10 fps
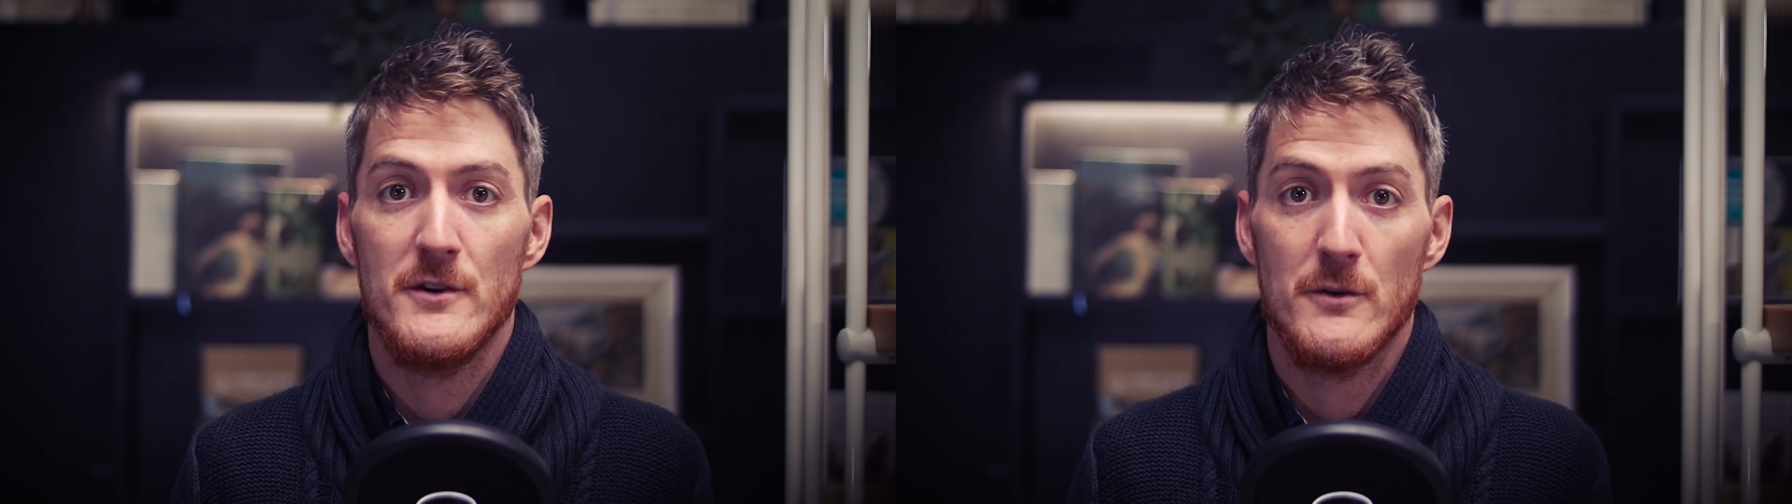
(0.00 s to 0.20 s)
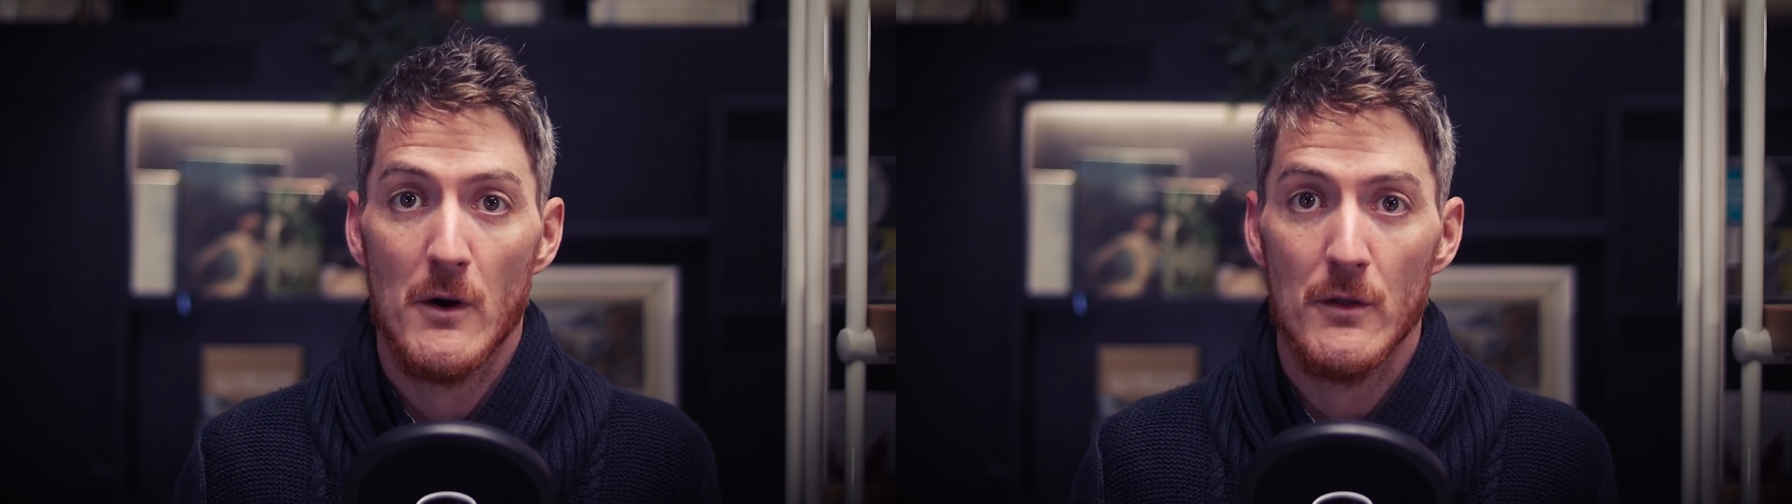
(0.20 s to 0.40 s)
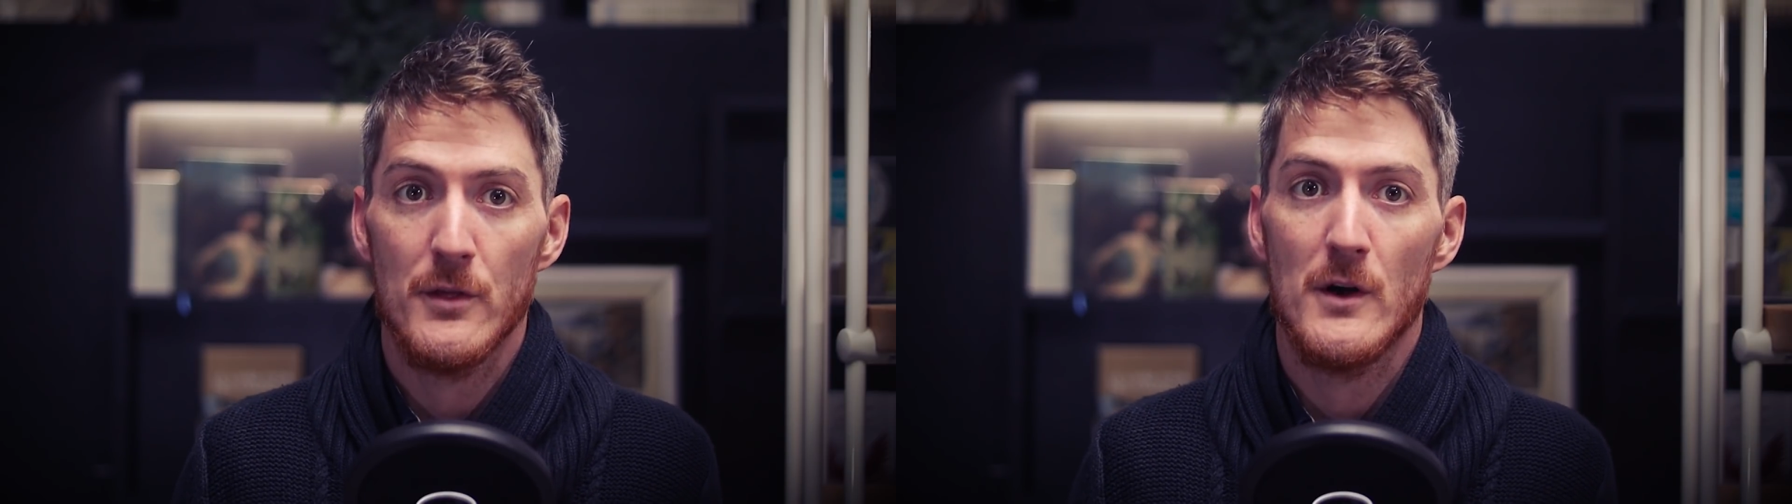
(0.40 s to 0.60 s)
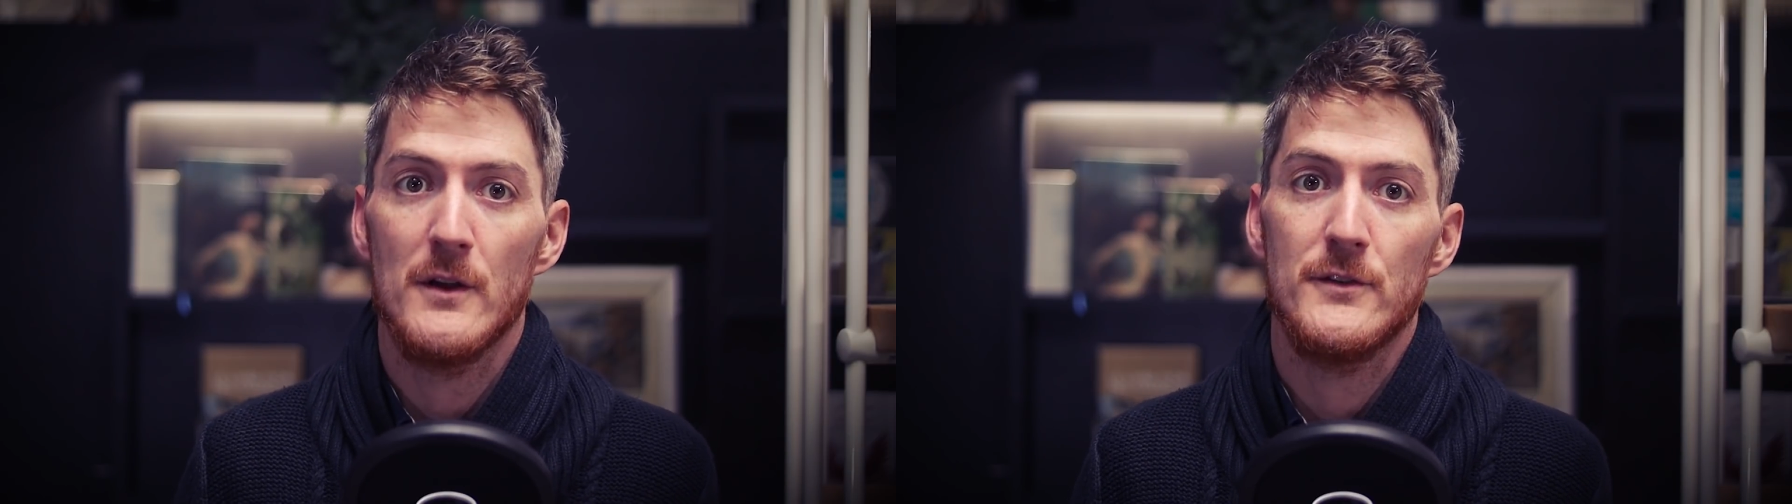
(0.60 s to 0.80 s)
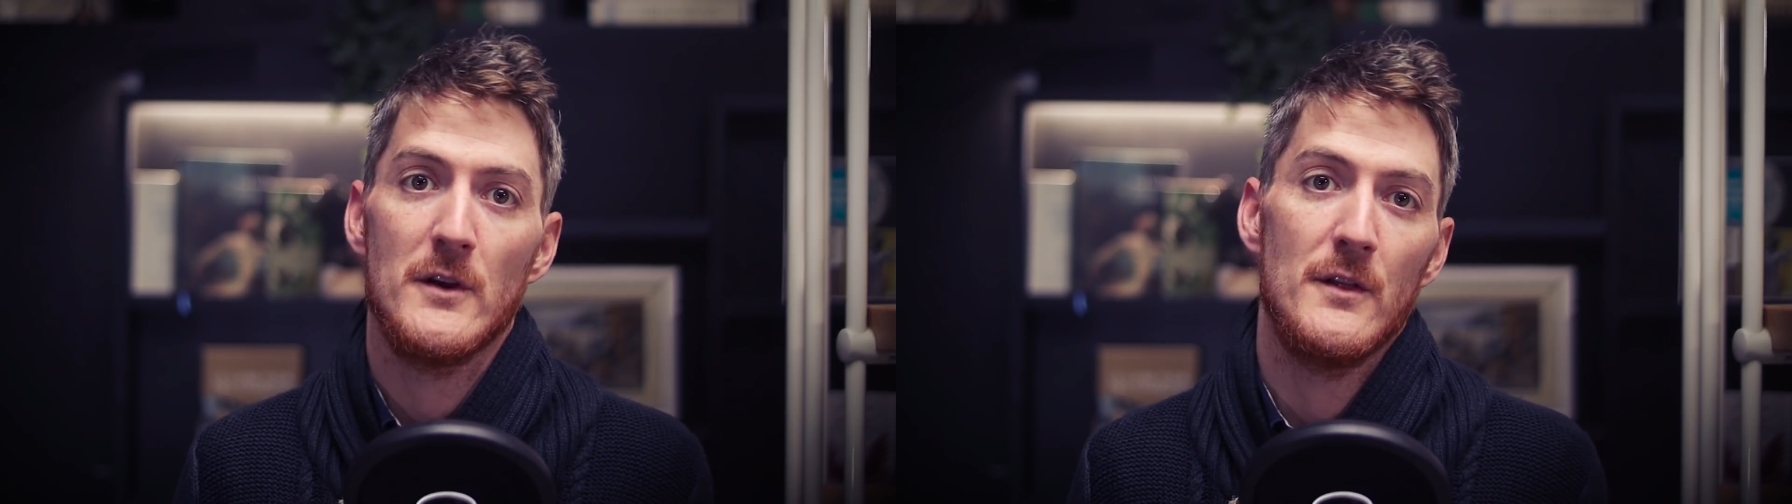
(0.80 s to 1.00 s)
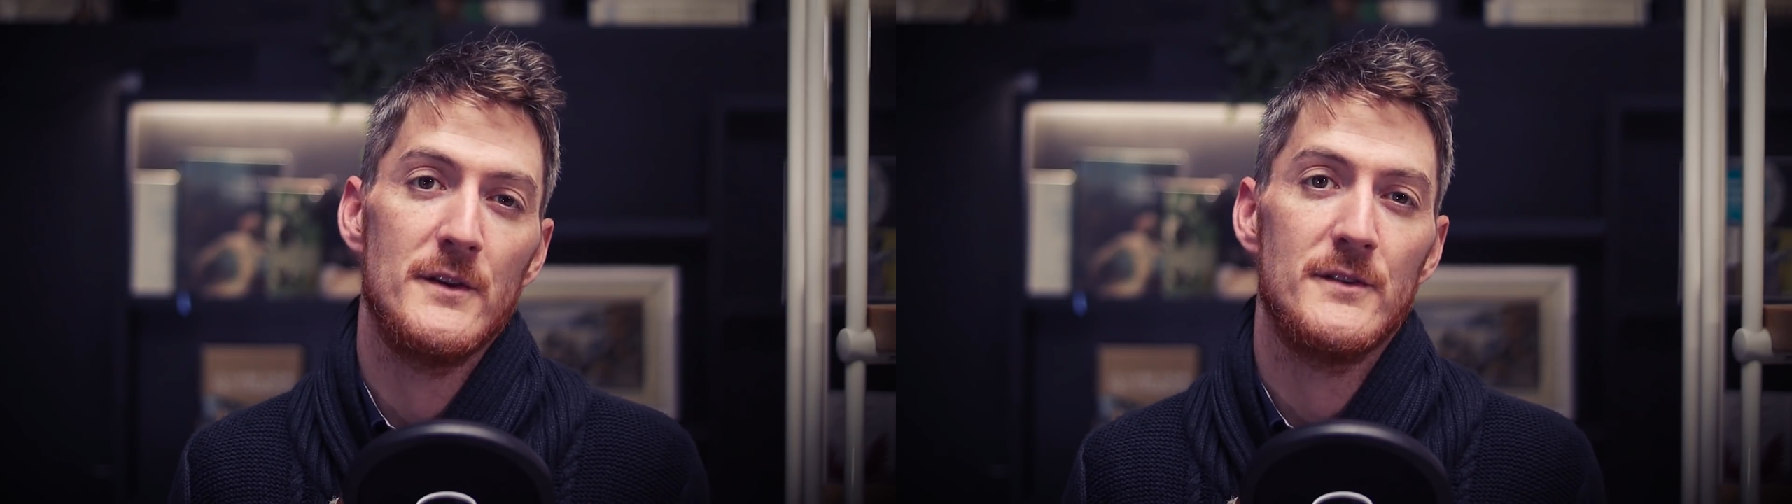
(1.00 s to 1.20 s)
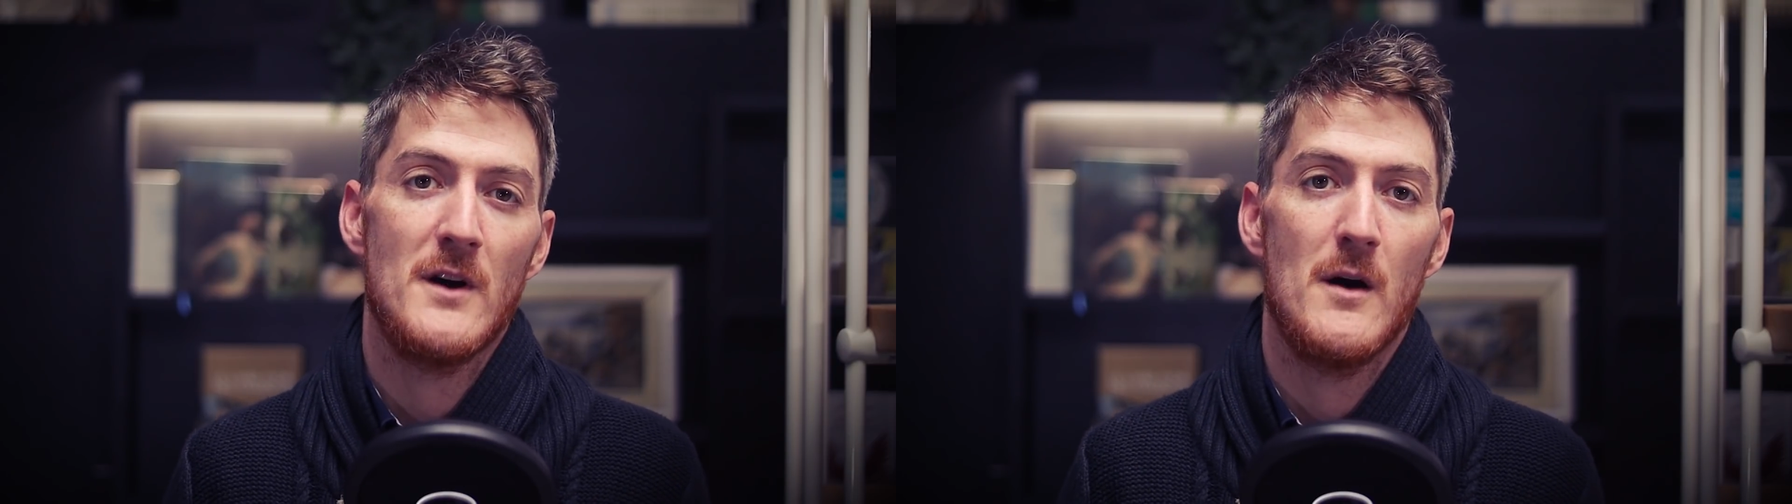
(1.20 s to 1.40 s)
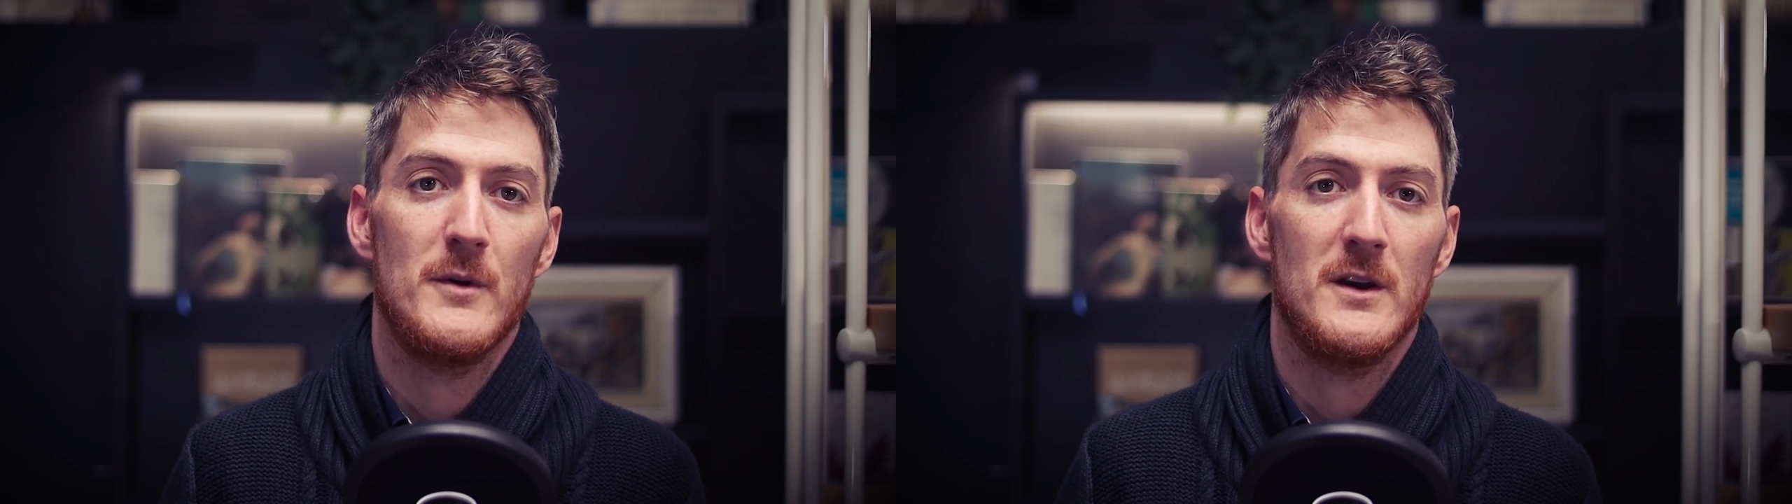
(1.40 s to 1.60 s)
your own thoughts on this
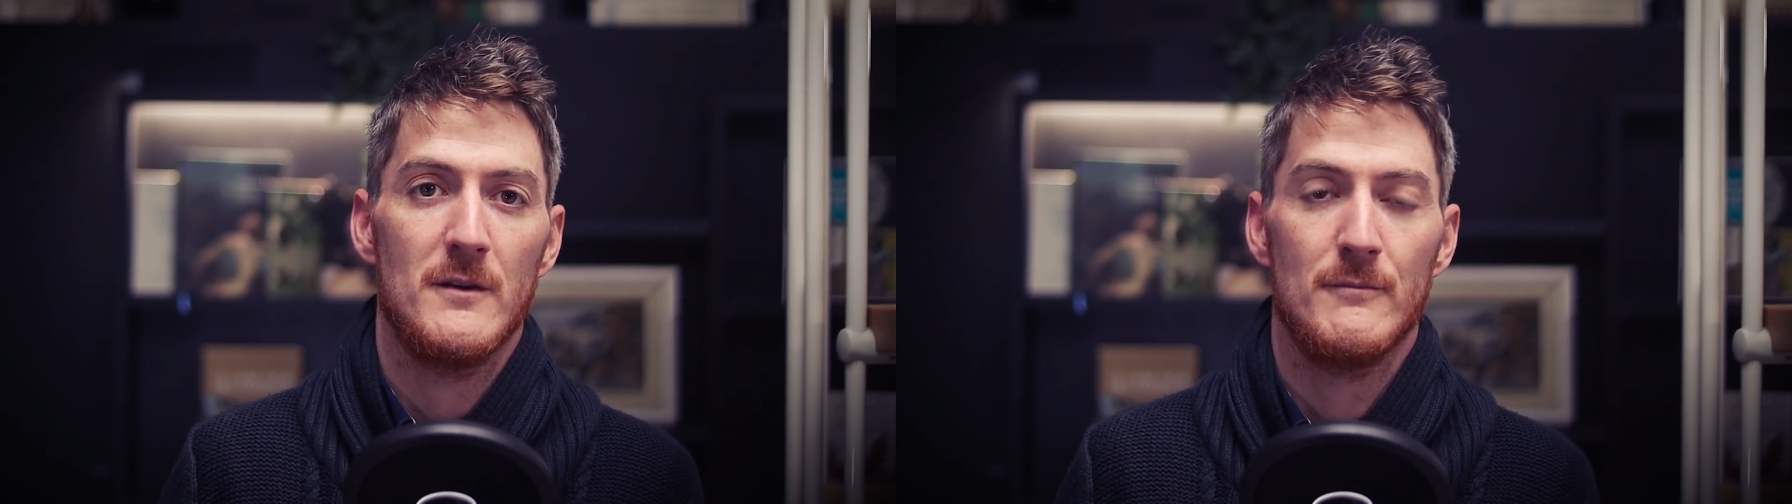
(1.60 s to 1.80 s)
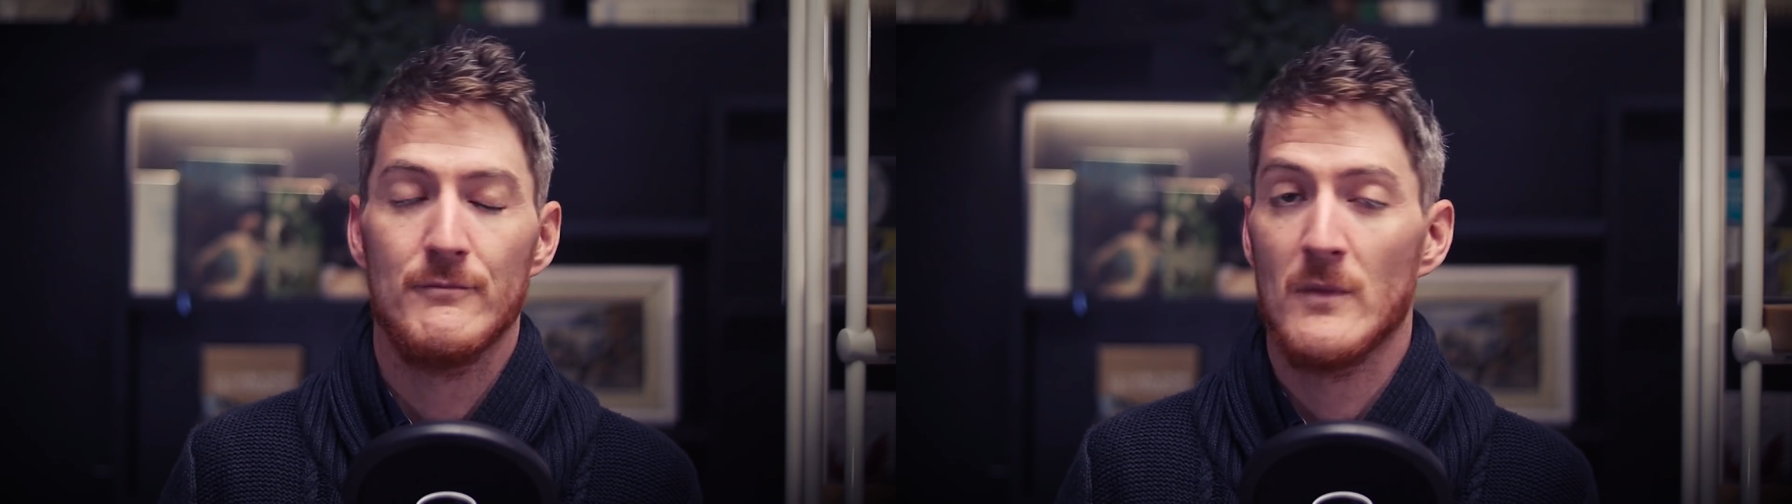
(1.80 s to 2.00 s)
topic.